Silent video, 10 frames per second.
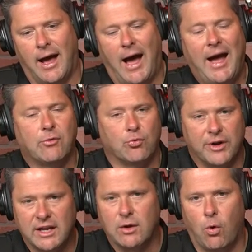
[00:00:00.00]
I
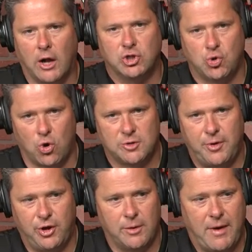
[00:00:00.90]
really want George to
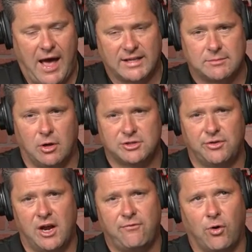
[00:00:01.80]
be good at basketball. So
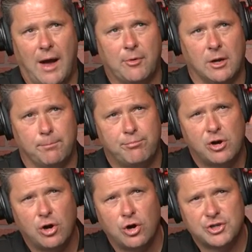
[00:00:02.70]
therefore, I'm going to
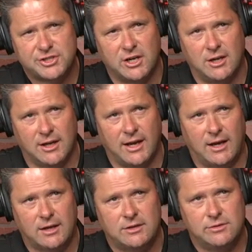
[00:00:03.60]
personally
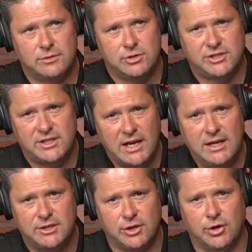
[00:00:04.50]
see
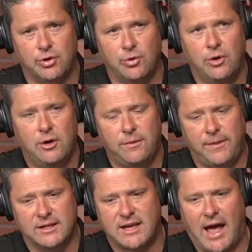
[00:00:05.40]
to
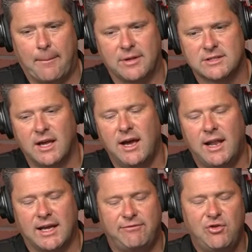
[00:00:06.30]
this happens.
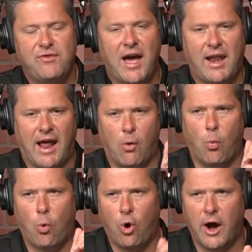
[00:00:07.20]
Like if you've got like
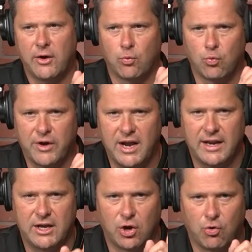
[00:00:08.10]
one
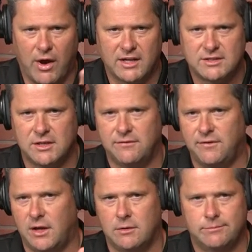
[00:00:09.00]
really
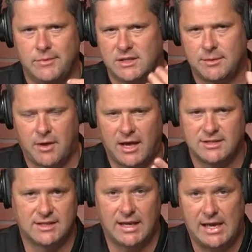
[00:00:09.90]
aggressive, in some
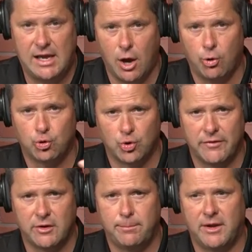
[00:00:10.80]
cases ego
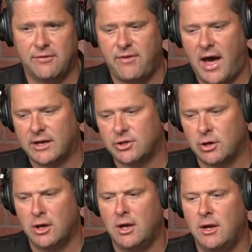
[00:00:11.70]
driven
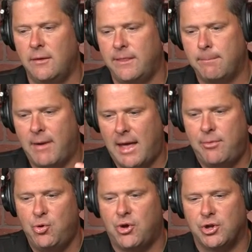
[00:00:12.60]
benefactor, then maybe
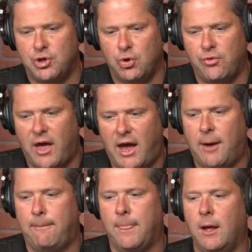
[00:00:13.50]
you can do
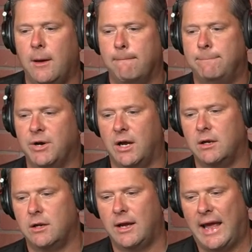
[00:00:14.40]
that. But
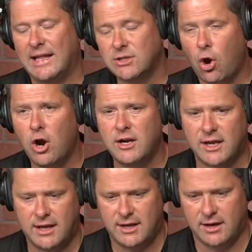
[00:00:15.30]
it's hard to
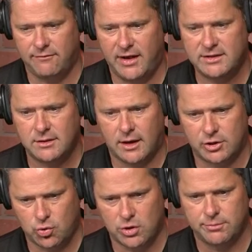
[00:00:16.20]
convince a lot of
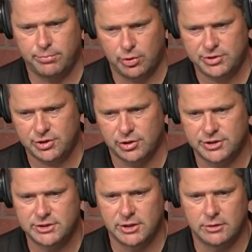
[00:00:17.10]
Georgia
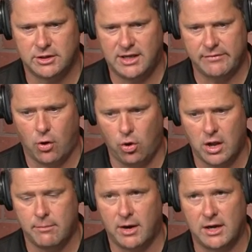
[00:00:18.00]
boosters to give a whole
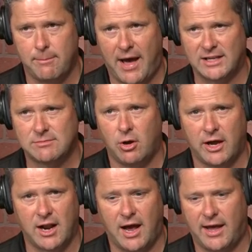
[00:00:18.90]
lot of money to basketball
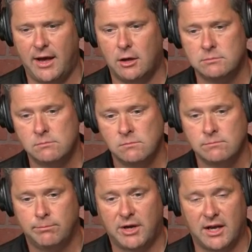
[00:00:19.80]
NIL
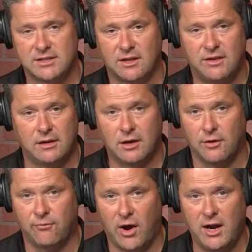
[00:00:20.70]
because the thing they're
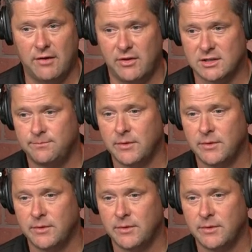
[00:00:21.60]
afraid of is